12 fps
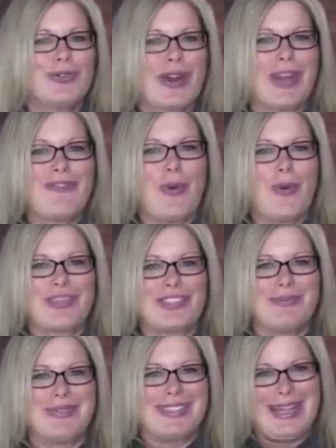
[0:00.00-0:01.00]
ready for
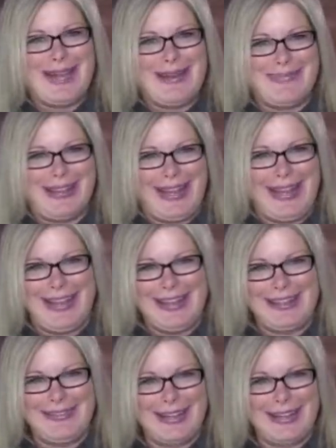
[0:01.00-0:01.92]
some stamping?